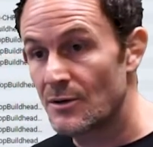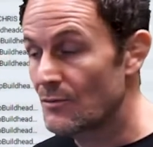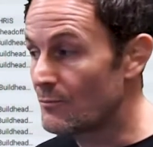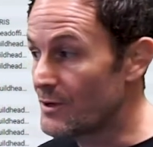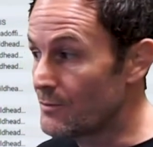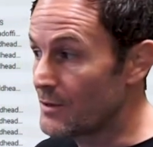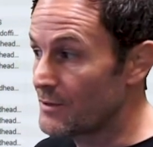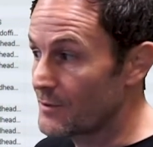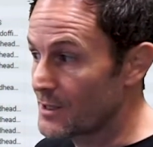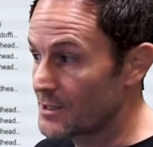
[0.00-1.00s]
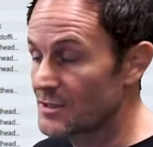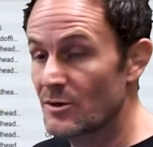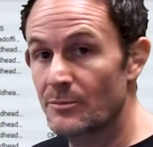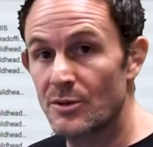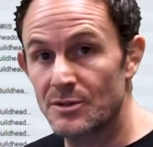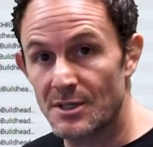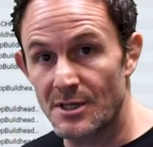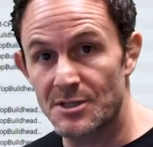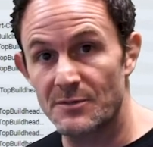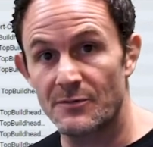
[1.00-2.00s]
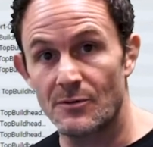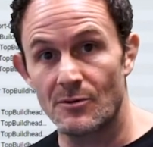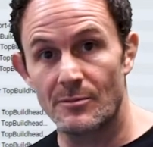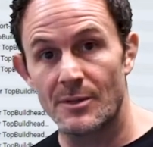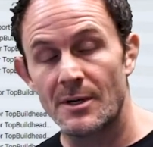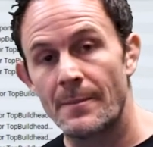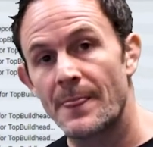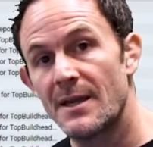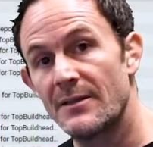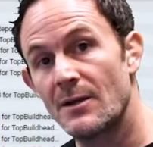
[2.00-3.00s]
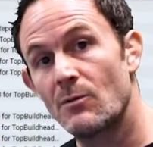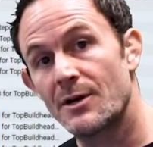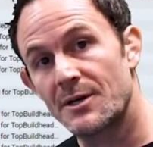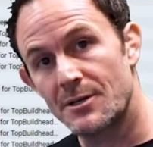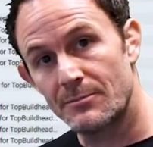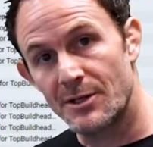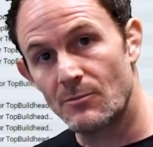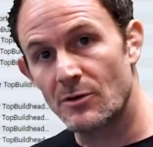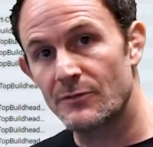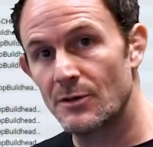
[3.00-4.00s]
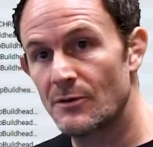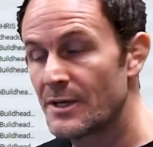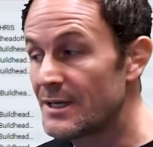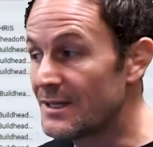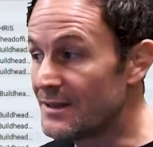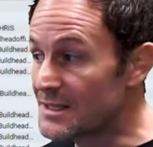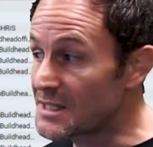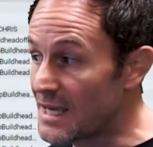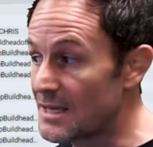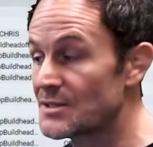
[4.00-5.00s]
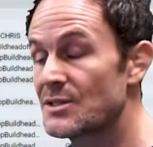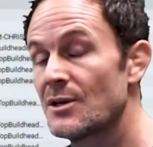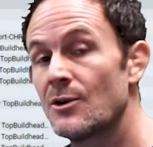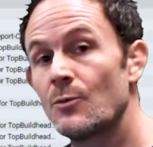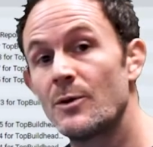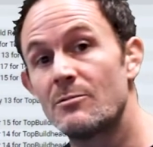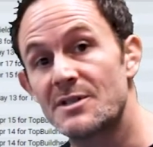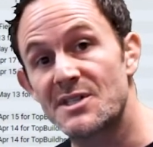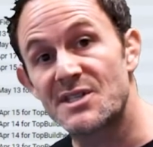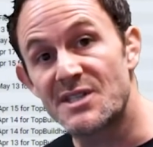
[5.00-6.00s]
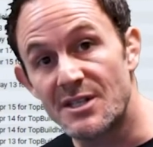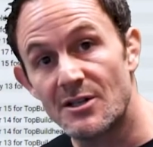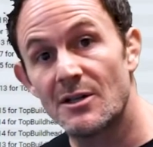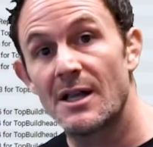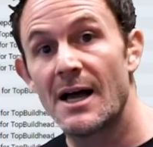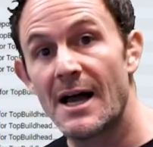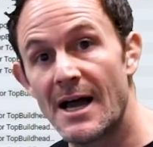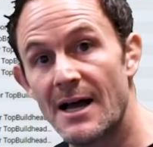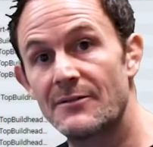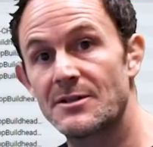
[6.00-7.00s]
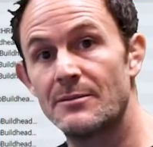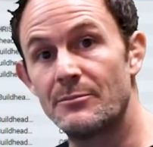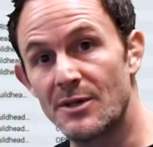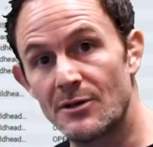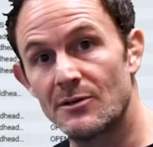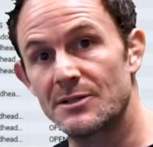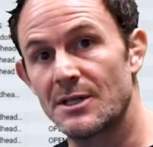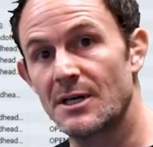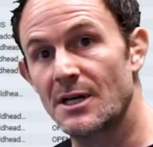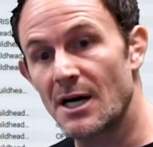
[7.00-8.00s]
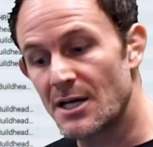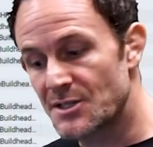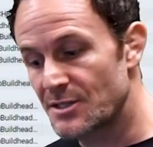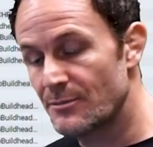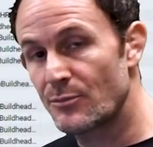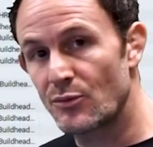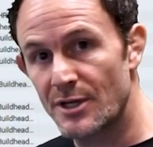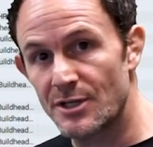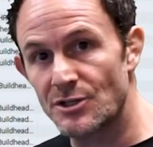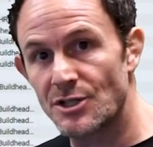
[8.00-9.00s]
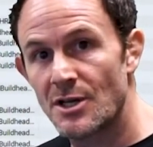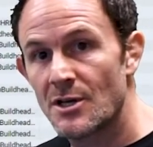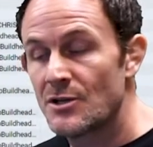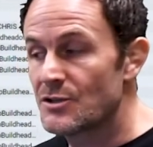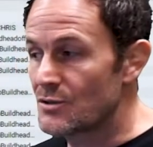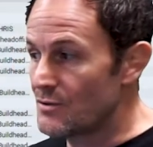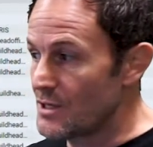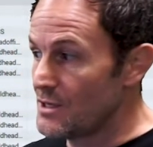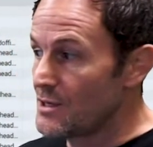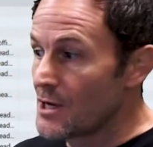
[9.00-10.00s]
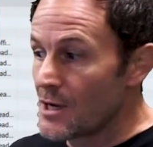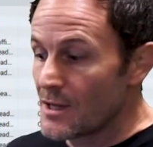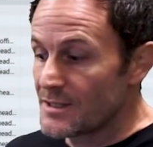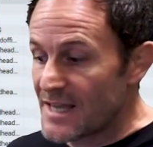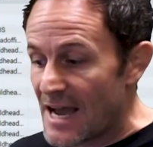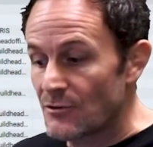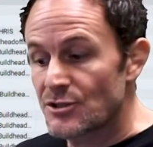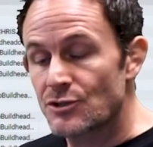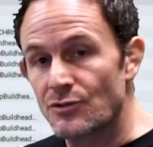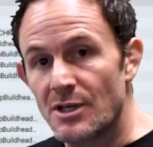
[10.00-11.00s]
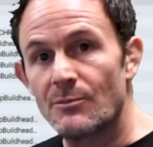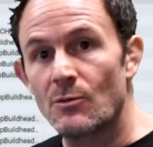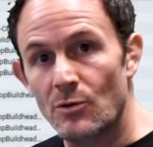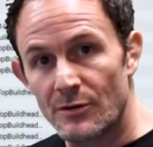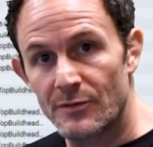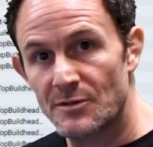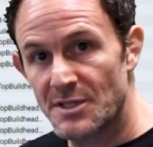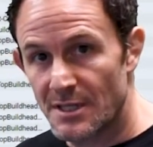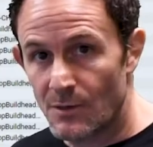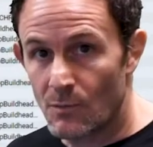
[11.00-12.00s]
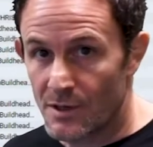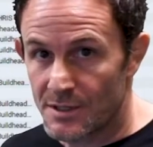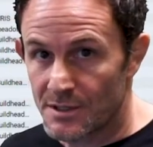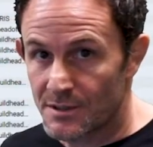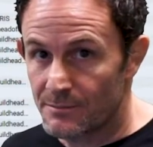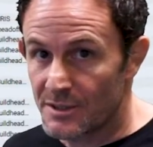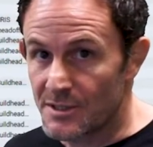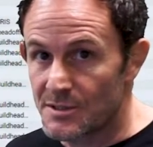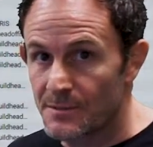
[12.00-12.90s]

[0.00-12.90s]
If a customer built a custom form and they wanted a complete workflow, in this case, we would still have to build a custom bridge to the downstream workflows that they wanted to complete.